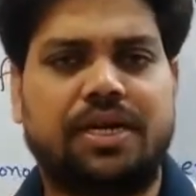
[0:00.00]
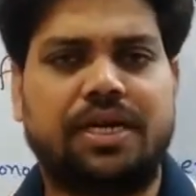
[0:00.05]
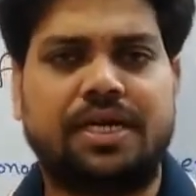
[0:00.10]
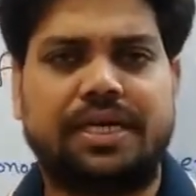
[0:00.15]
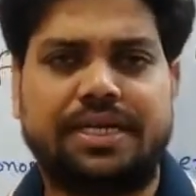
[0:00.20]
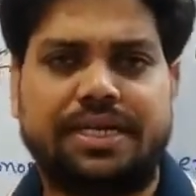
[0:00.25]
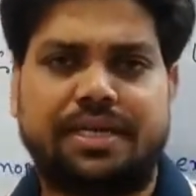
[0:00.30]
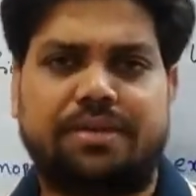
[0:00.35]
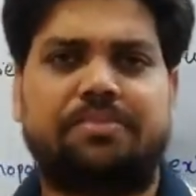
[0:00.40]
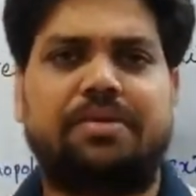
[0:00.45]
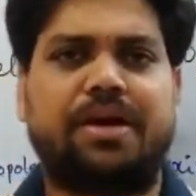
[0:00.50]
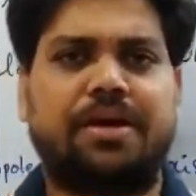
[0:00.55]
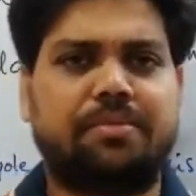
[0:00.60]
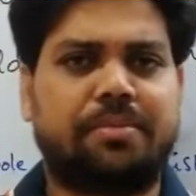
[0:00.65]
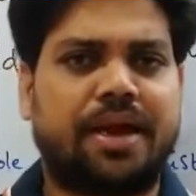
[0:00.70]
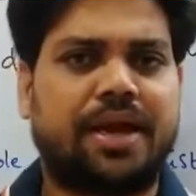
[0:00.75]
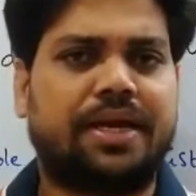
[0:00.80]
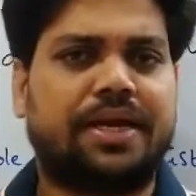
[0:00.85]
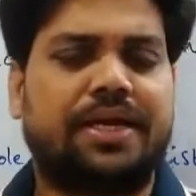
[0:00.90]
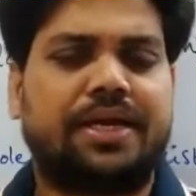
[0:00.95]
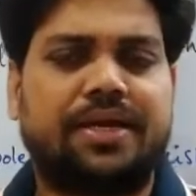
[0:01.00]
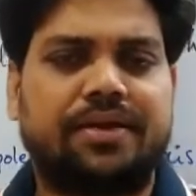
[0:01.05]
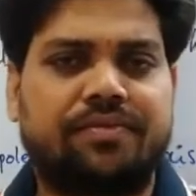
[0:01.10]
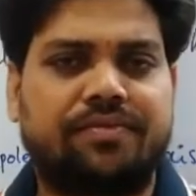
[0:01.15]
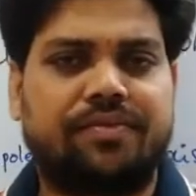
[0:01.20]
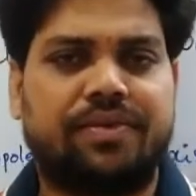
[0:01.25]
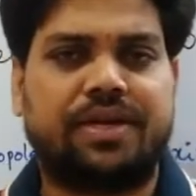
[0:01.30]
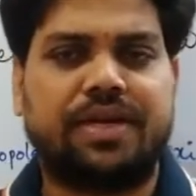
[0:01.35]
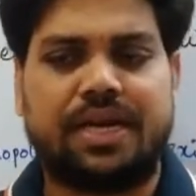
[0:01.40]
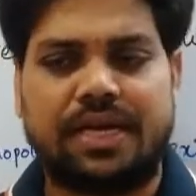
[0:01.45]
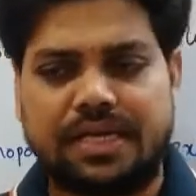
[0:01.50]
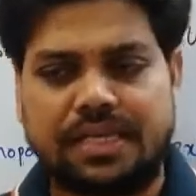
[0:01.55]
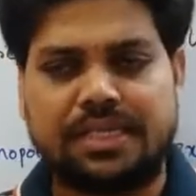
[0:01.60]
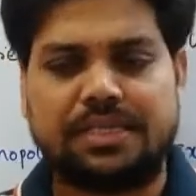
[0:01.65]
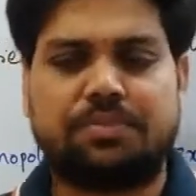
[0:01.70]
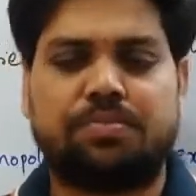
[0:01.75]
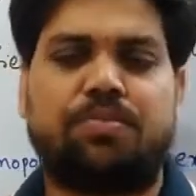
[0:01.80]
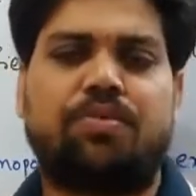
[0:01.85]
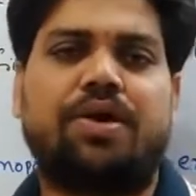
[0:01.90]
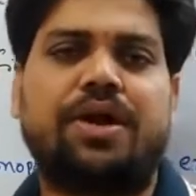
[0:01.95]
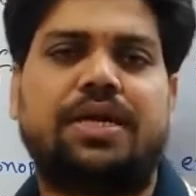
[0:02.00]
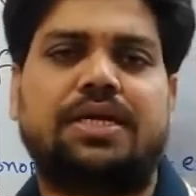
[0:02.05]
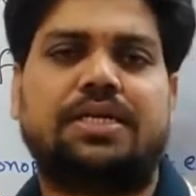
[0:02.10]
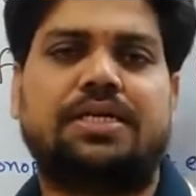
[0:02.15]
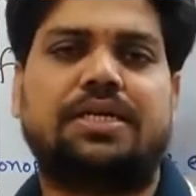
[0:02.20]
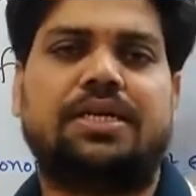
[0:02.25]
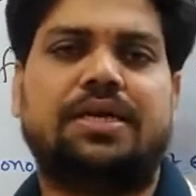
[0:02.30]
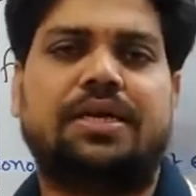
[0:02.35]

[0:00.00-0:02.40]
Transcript: Determine magnetic field at this point,